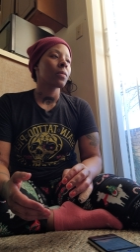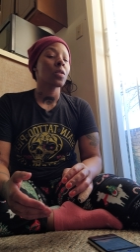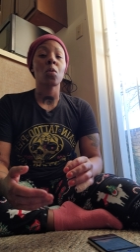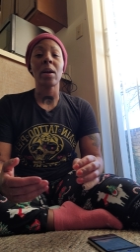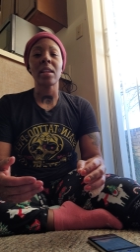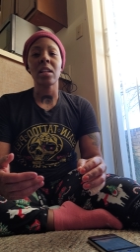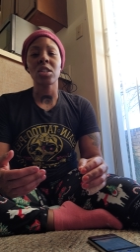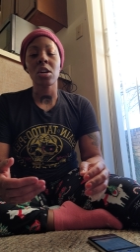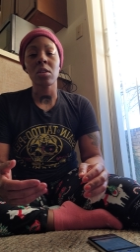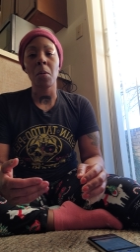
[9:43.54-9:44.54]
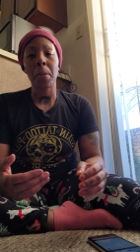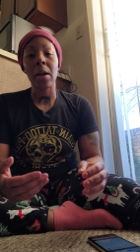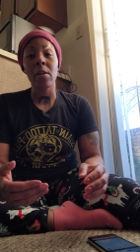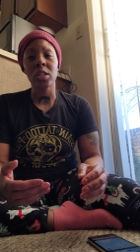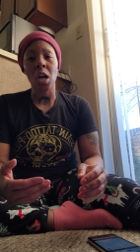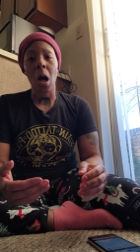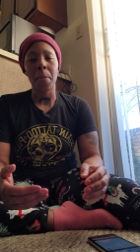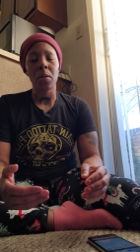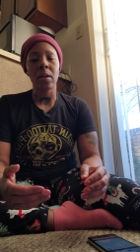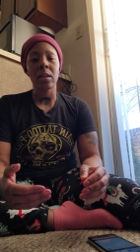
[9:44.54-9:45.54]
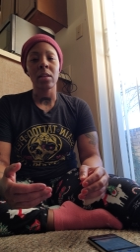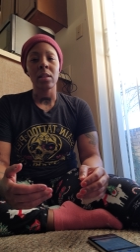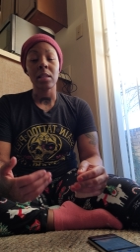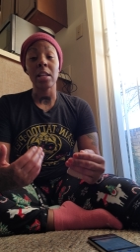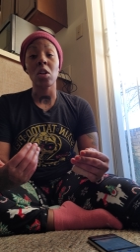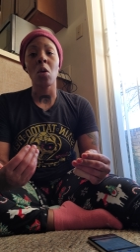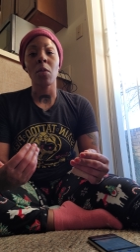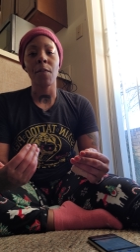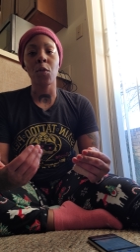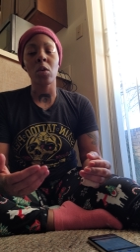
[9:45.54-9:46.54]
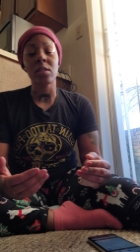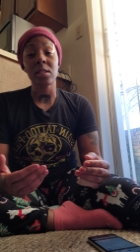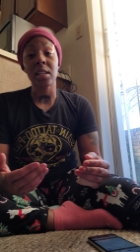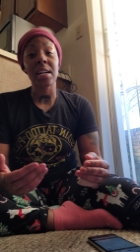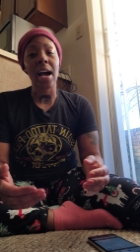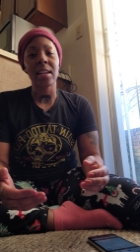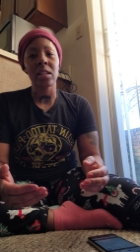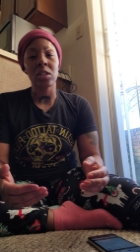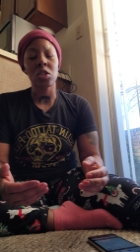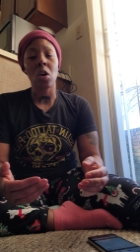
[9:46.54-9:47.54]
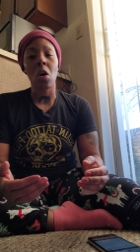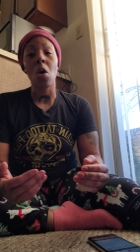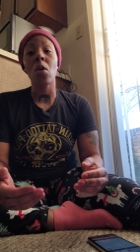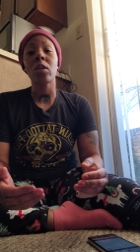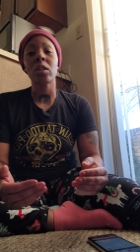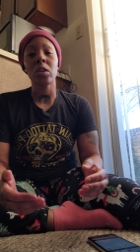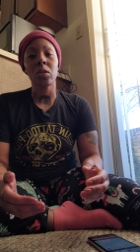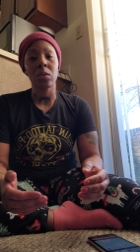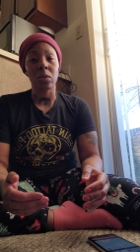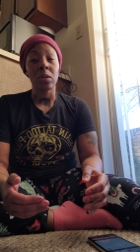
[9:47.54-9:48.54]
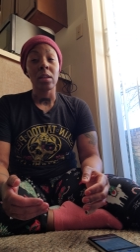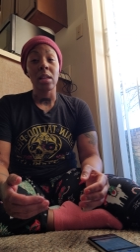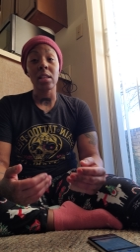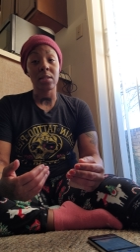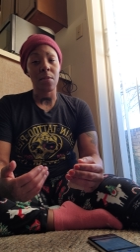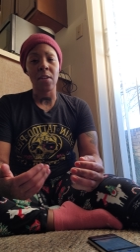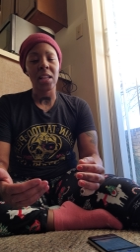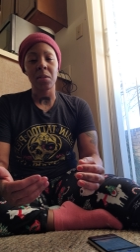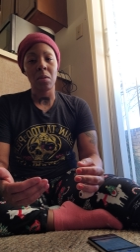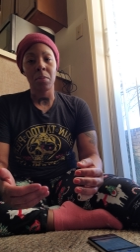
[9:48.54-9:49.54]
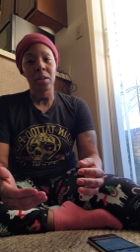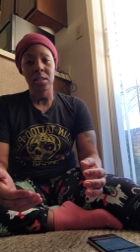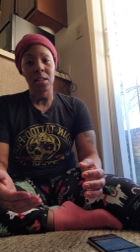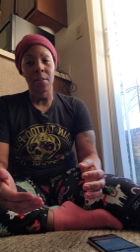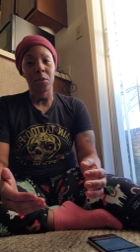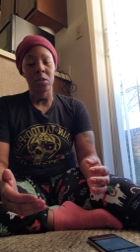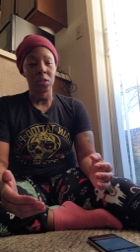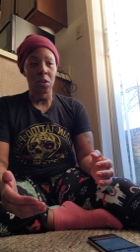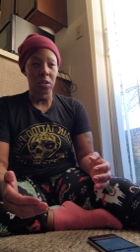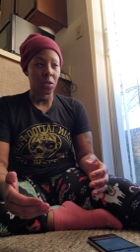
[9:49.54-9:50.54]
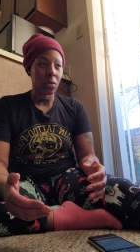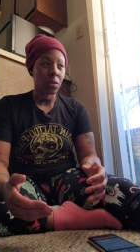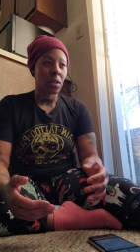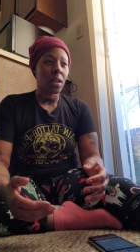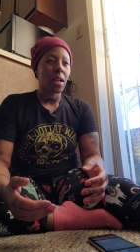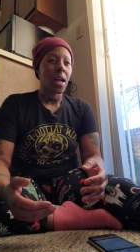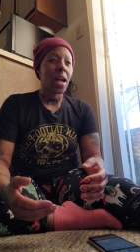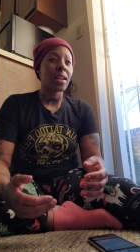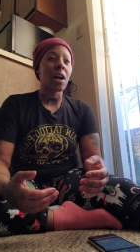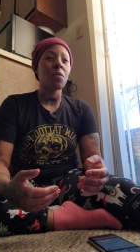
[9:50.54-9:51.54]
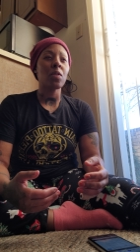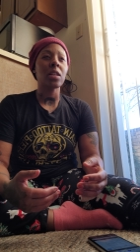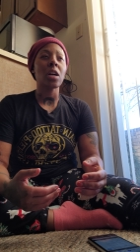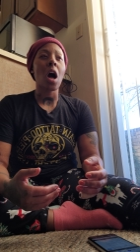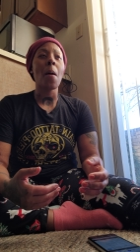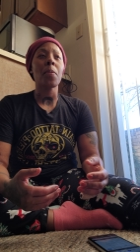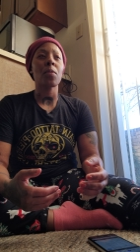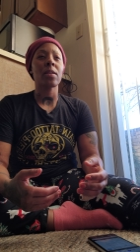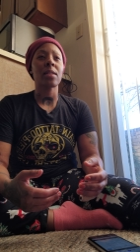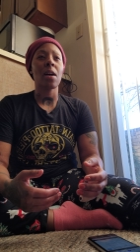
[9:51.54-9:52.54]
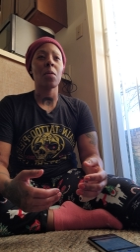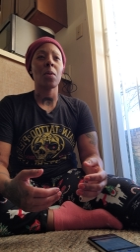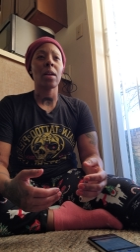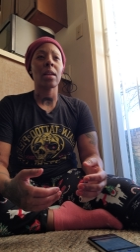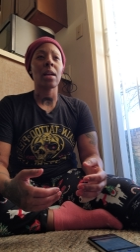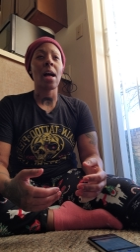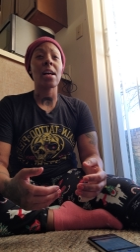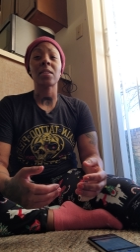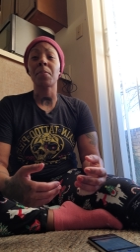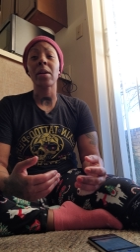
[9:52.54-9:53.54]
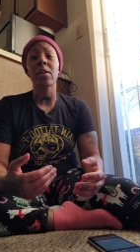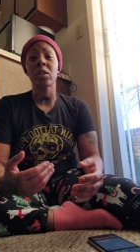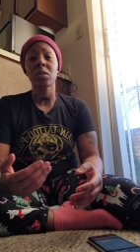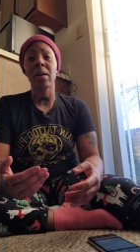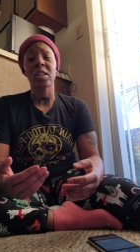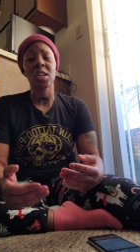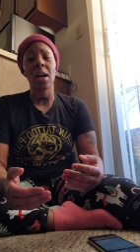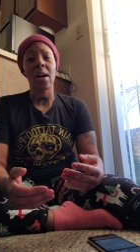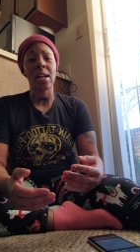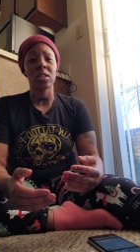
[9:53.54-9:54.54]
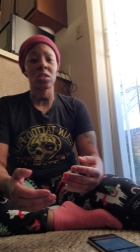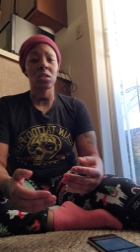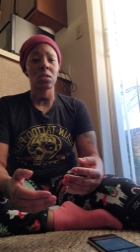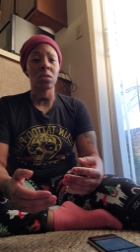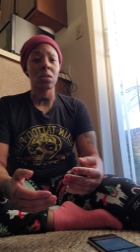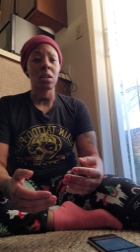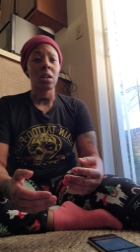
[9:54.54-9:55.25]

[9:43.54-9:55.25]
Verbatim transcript: the way the eternal parents operate, they don't force the guidance on you. It's available, but it's not forced on you. And I really operate that way as a parent to my child, as into